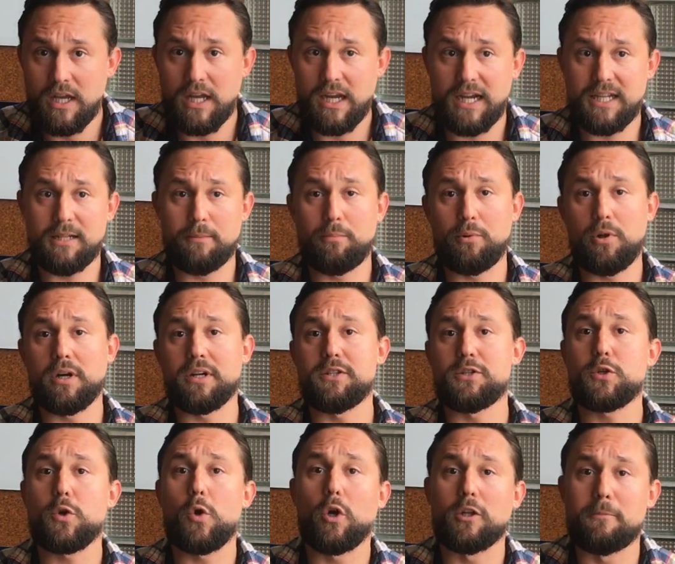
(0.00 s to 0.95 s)
and the plugin's
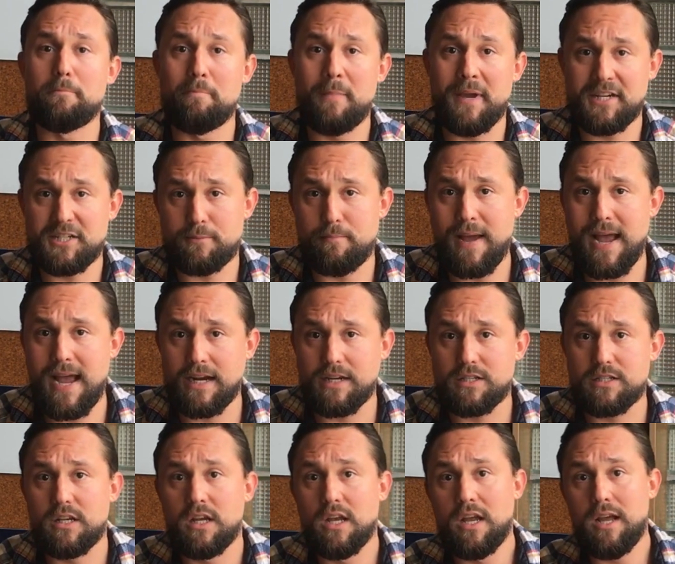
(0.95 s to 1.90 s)
called
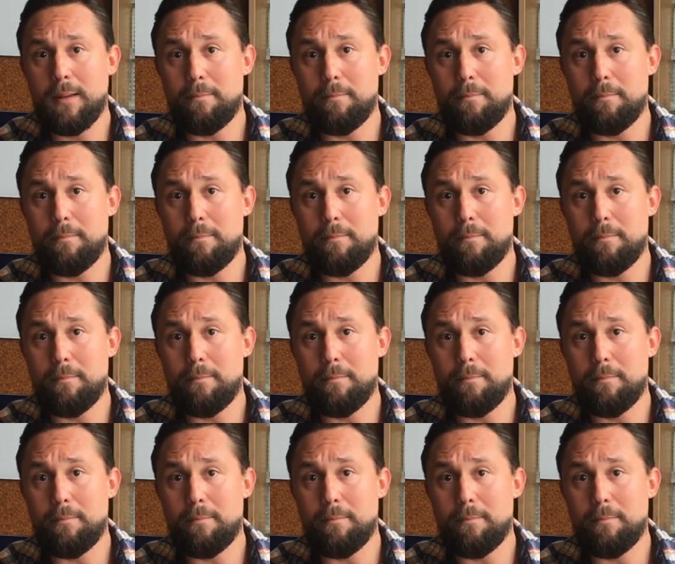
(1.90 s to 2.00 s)
MixMax.